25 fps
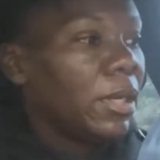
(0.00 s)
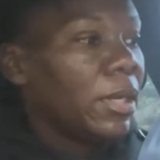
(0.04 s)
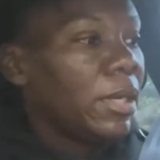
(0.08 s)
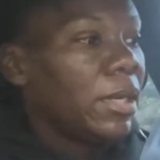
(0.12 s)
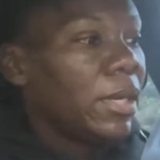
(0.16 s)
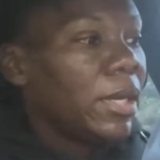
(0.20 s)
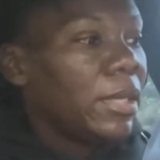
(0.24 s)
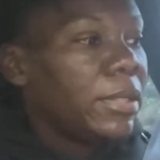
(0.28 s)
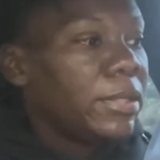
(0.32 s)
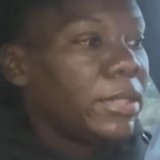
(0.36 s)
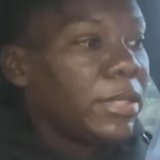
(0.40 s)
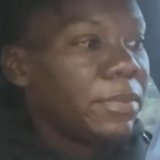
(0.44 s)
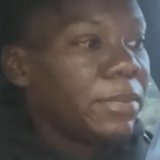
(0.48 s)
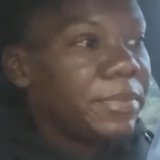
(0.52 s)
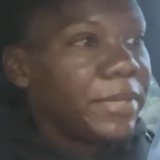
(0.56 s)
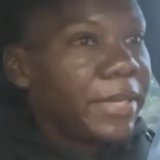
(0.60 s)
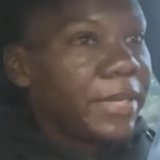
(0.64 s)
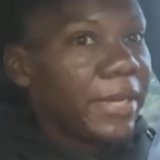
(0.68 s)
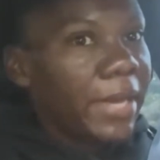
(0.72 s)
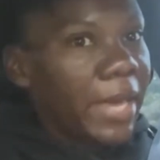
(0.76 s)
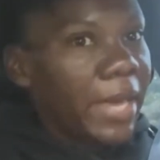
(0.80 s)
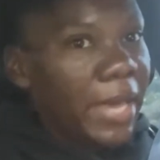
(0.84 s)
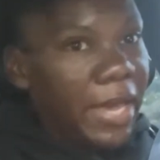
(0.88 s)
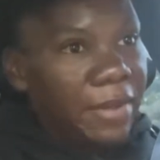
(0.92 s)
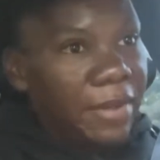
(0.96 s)
it seems
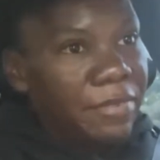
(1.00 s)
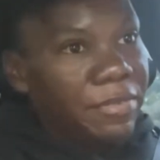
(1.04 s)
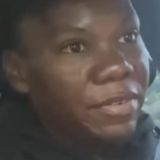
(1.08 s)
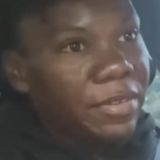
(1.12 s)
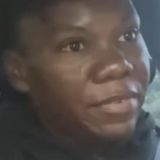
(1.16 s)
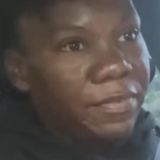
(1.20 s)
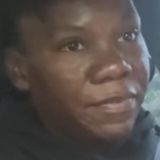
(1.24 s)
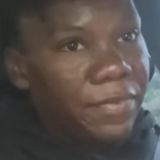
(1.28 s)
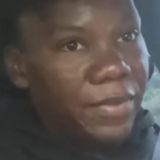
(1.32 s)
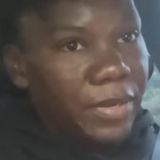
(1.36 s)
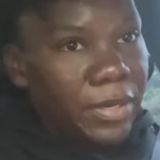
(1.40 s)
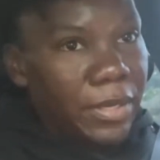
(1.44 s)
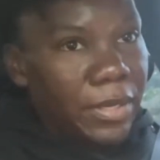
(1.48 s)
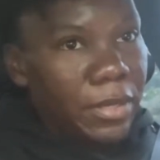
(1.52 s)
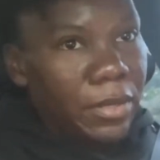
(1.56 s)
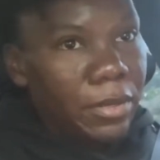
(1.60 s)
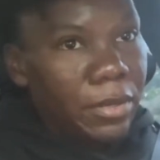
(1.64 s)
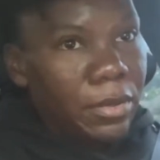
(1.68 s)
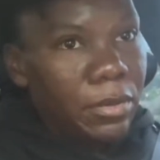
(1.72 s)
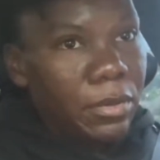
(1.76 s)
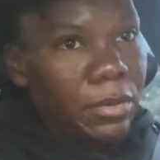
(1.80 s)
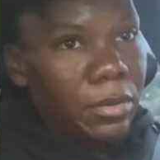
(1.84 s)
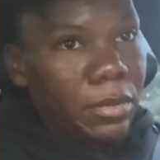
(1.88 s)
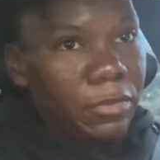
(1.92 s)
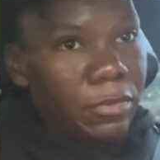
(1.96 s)
like every
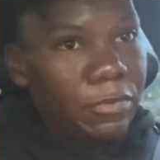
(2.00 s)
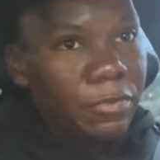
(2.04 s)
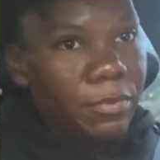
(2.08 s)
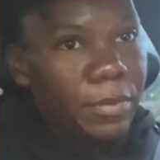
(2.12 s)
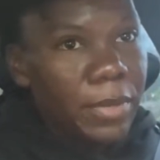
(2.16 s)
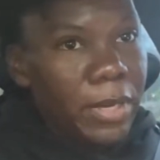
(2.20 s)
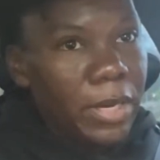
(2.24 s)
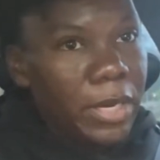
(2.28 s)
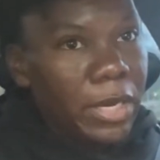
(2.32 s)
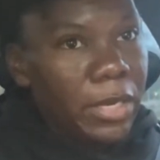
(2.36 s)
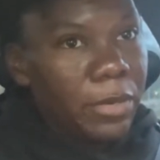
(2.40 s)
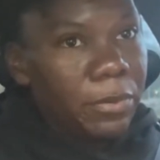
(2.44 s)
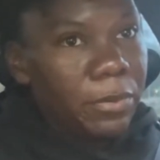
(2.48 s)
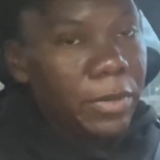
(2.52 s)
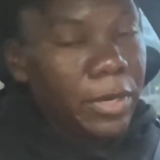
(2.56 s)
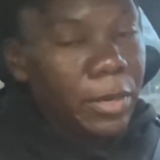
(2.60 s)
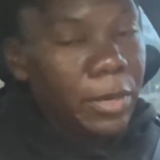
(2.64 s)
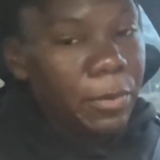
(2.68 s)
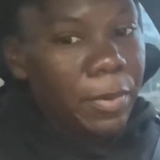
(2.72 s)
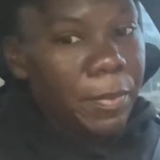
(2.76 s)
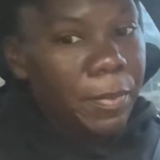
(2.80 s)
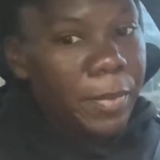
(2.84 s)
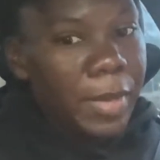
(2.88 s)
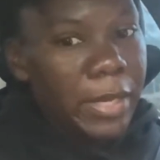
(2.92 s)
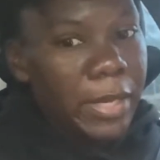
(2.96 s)
video of mine, when I
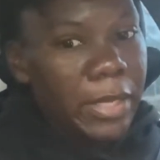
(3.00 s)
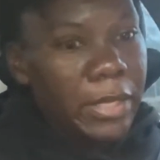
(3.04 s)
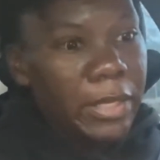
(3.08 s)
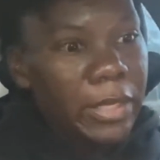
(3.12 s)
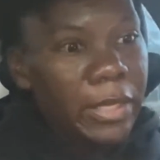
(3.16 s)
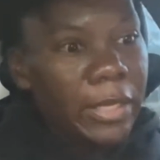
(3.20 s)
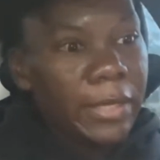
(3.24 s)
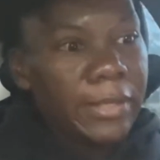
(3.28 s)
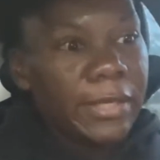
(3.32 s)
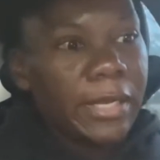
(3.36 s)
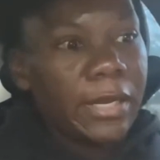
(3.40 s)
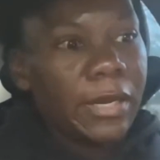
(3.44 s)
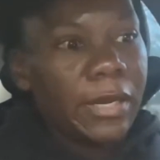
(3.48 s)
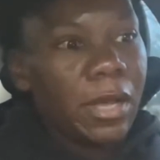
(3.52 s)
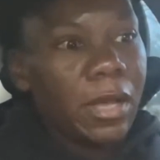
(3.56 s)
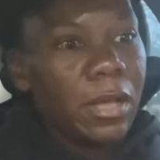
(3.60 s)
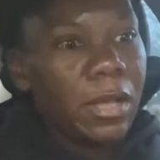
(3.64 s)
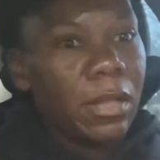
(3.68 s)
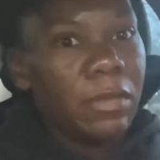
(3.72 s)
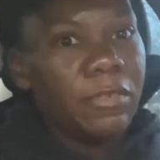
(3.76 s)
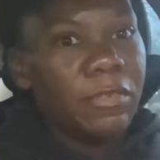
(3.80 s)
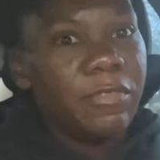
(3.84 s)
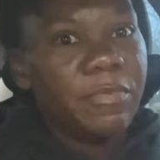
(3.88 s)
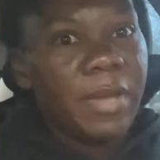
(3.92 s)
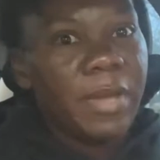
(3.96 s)
went back and looked at
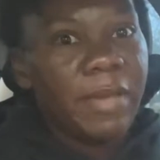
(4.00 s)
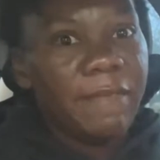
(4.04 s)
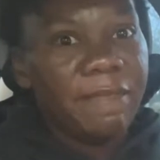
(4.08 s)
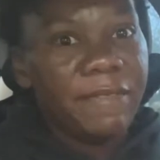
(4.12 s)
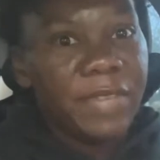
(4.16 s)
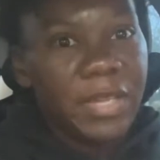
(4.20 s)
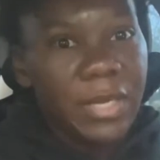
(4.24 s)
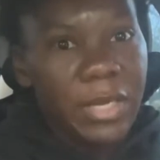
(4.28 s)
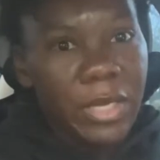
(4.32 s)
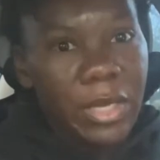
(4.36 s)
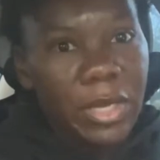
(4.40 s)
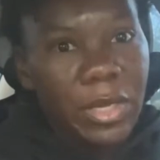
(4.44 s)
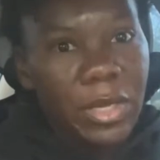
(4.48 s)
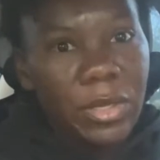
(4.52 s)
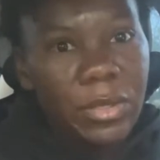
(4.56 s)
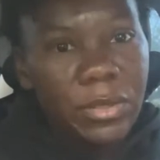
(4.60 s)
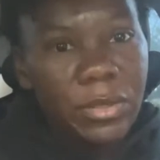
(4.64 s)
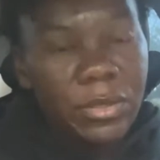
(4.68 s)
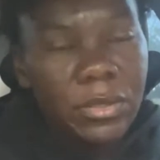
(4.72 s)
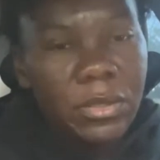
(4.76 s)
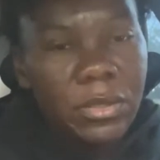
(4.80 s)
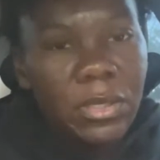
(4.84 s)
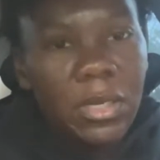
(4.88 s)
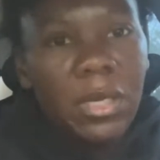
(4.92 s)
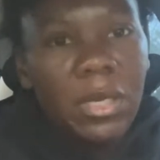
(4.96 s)
all of my
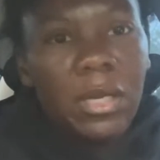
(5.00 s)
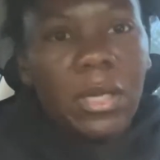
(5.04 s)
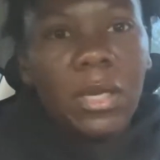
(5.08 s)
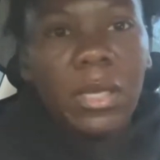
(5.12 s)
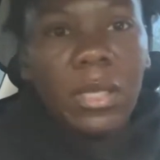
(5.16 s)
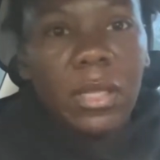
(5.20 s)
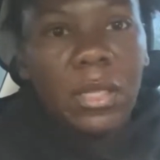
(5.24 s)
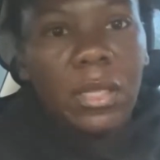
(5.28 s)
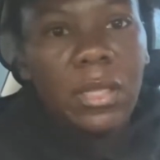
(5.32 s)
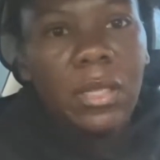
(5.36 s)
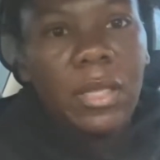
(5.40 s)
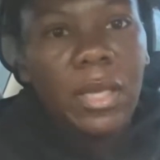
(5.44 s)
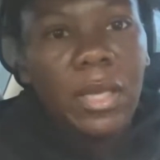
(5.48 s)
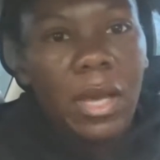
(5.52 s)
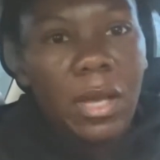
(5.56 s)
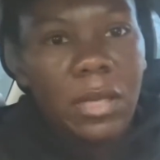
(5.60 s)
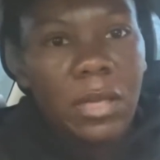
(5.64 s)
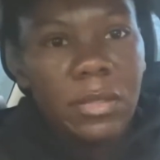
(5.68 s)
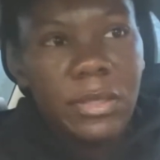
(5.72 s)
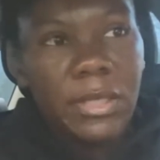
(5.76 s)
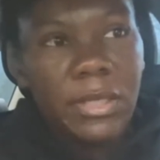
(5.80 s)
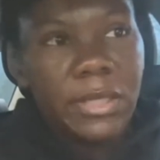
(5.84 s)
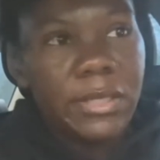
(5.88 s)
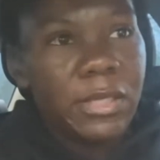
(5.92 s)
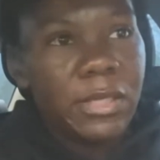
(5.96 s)
videos, they all
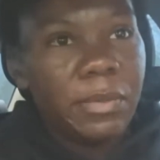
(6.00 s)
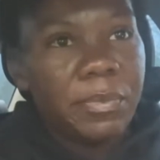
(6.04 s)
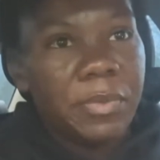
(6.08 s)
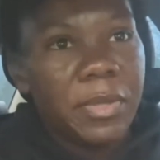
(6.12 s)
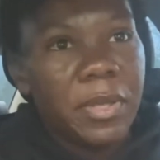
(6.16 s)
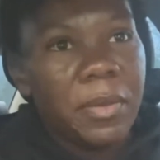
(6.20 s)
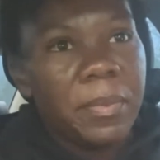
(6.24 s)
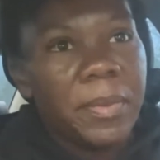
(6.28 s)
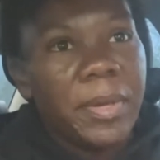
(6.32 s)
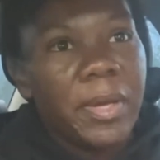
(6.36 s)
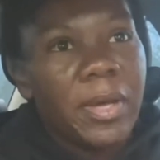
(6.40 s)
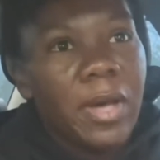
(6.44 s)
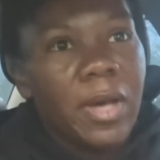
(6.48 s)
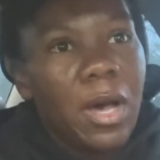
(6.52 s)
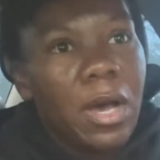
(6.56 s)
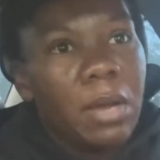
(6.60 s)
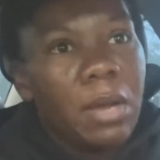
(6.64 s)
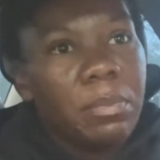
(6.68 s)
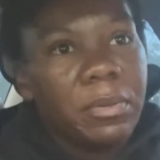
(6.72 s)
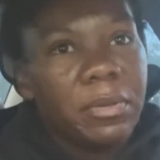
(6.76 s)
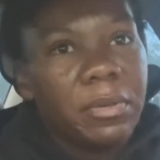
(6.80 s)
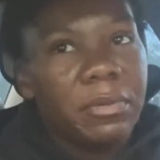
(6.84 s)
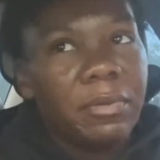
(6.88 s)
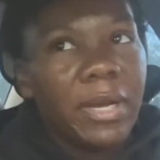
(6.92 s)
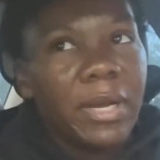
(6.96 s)
say something about
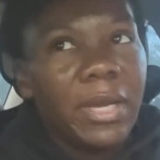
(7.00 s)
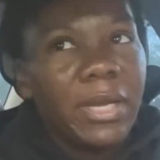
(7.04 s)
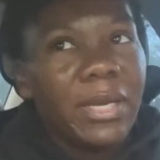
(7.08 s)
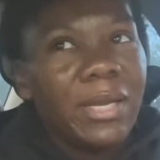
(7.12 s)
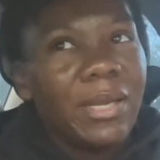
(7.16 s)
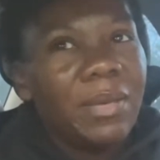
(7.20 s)
copyright.